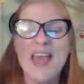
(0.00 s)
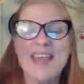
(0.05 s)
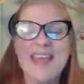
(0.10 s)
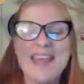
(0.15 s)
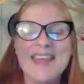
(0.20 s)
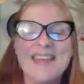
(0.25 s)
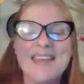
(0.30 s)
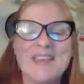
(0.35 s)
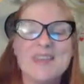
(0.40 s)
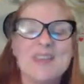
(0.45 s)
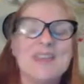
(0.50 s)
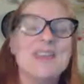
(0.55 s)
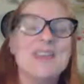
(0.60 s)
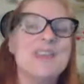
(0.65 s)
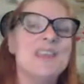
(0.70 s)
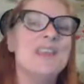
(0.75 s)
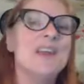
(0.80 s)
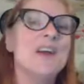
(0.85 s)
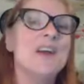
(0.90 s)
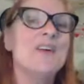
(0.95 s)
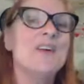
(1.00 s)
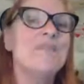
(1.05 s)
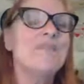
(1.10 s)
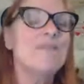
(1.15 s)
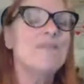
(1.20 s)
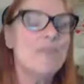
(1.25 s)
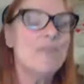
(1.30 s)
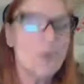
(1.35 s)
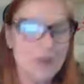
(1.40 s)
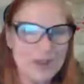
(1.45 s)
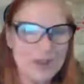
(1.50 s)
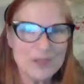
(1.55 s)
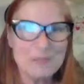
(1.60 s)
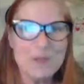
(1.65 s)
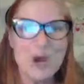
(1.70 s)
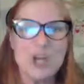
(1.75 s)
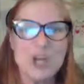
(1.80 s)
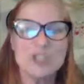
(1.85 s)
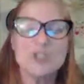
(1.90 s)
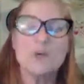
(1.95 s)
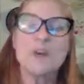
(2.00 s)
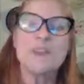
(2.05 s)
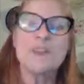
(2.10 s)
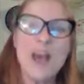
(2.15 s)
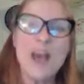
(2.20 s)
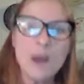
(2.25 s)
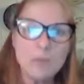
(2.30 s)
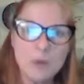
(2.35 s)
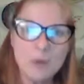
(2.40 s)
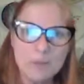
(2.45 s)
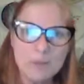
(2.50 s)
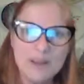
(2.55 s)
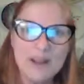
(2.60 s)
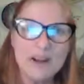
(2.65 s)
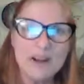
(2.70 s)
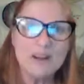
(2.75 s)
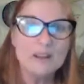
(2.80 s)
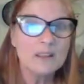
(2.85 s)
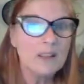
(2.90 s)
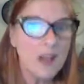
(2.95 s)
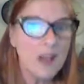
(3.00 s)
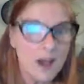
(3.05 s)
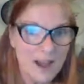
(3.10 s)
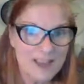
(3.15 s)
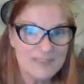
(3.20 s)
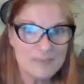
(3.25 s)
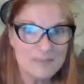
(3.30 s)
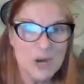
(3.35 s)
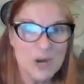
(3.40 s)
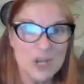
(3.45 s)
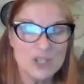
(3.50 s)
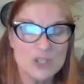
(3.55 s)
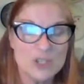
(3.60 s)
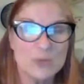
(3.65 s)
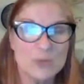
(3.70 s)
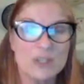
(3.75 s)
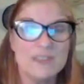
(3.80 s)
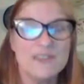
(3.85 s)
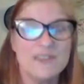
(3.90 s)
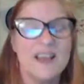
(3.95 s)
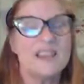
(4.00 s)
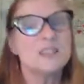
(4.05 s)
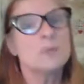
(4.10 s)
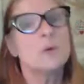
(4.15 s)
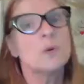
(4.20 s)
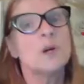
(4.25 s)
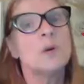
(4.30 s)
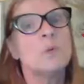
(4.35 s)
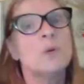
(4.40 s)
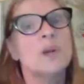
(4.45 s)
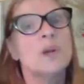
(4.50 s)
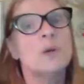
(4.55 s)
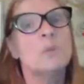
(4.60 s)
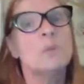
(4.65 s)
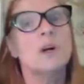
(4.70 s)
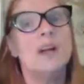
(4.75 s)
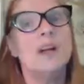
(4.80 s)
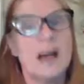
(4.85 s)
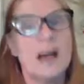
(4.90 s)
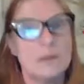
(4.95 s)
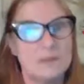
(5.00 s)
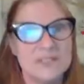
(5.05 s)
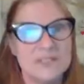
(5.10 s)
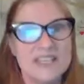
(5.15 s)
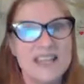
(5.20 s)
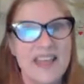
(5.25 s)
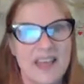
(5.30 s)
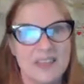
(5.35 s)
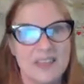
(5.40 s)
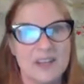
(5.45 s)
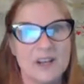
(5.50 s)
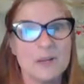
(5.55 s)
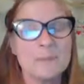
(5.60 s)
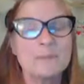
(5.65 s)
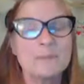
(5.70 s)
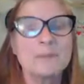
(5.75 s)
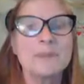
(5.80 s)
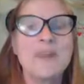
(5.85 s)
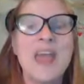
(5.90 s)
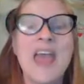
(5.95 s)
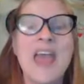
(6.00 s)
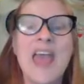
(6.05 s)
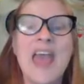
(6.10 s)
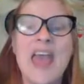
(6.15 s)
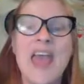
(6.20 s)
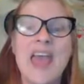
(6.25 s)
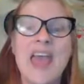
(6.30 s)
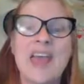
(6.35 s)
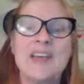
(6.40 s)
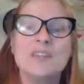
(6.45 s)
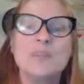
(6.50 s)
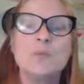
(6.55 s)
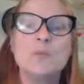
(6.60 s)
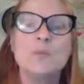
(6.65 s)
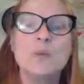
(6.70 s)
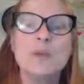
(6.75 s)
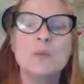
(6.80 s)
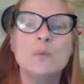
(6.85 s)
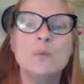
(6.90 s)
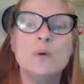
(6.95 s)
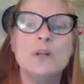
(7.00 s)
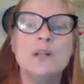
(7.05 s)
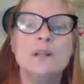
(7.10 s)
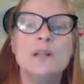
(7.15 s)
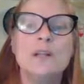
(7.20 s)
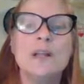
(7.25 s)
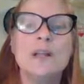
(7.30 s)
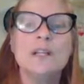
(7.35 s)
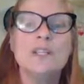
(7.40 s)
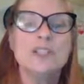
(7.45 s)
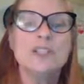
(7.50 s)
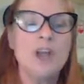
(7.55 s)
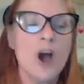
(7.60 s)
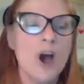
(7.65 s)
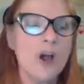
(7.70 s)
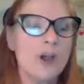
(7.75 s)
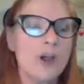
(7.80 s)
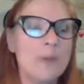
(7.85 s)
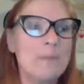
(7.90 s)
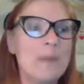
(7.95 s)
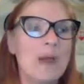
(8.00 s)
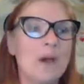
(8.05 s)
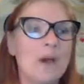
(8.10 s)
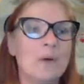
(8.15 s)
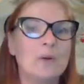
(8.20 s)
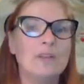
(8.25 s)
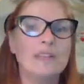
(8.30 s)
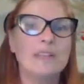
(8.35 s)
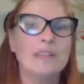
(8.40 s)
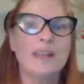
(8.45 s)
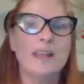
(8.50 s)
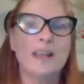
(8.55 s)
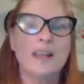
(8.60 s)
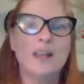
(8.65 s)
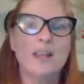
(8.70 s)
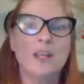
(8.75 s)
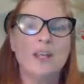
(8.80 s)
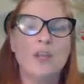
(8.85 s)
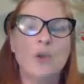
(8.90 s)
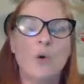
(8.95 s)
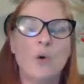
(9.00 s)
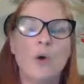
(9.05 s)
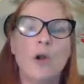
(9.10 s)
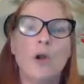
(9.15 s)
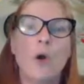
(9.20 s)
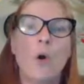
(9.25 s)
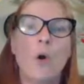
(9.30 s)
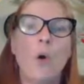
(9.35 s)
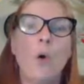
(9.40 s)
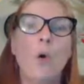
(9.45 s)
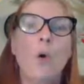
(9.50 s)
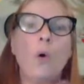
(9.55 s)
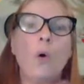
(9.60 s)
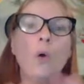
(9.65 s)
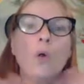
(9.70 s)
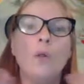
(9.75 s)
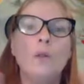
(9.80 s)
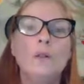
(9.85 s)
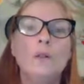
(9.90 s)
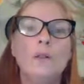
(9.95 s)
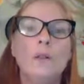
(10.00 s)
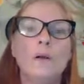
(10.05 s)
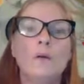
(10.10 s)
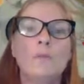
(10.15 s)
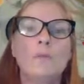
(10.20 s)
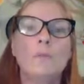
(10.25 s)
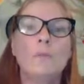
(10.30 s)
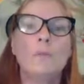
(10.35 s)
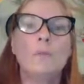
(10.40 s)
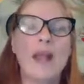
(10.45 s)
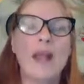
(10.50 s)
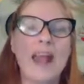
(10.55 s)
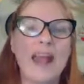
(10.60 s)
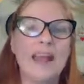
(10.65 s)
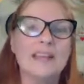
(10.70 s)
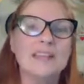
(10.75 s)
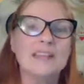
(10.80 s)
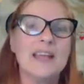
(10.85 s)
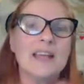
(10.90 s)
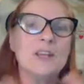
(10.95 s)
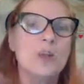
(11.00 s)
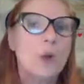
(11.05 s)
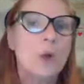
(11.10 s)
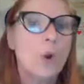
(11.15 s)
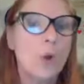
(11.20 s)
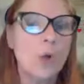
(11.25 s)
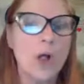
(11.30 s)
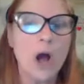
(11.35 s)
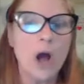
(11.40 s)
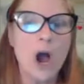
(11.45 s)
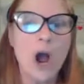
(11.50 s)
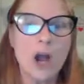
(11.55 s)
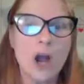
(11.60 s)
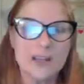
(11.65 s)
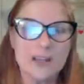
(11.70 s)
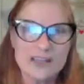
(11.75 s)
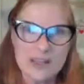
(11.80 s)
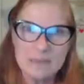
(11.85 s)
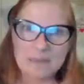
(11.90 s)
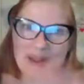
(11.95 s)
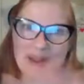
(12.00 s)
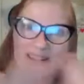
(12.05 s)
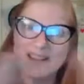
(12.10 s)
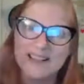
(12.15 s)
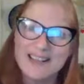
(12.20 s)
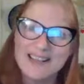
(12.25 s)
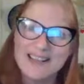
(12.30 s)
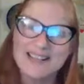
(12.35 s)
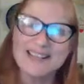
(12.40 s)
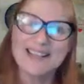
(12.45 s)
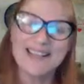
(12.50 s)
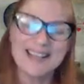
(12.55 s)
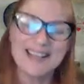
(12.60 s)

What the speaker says: In the fourth module, that will be our live module, and that's where we will come together and we will talk about your whole brand and your whole art and make it